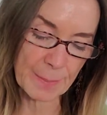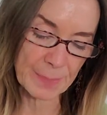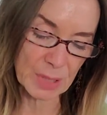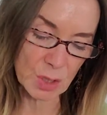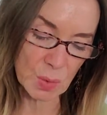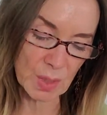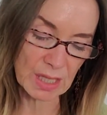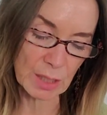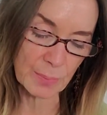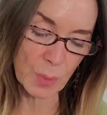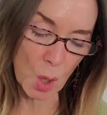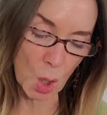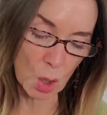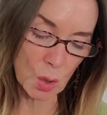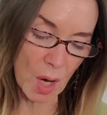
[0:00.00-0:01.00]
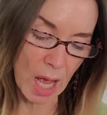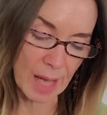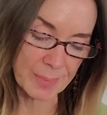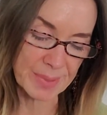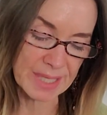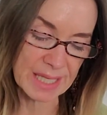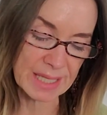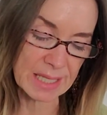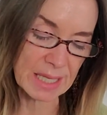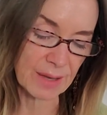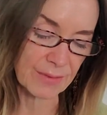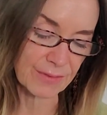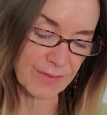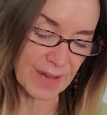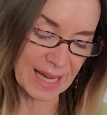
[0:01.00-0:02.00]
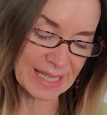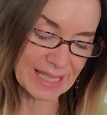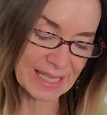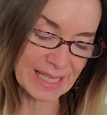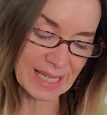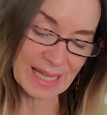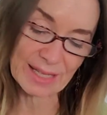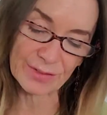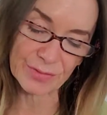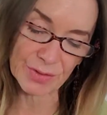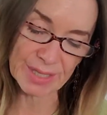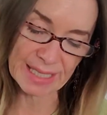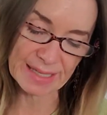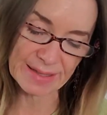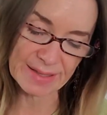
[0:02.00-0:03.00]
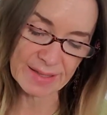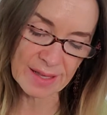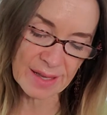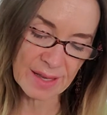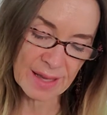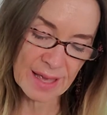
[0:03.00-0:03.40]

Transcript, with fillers: between the polar opposites of fight and freeze.